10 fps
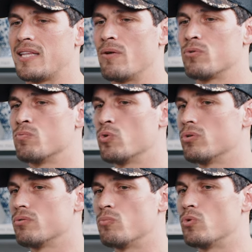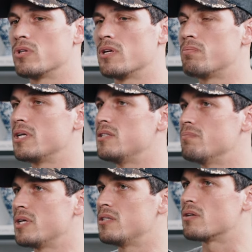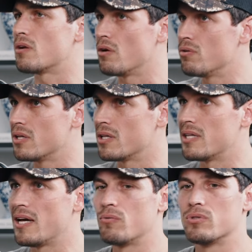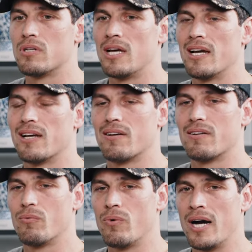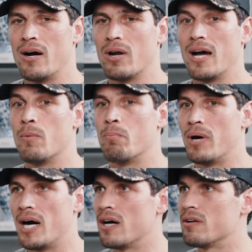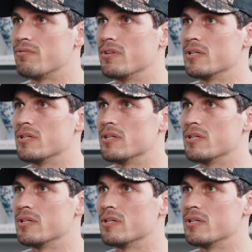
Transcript: That was more more than a piece, piece of clothing. That yeah. was like wow, like I'm part of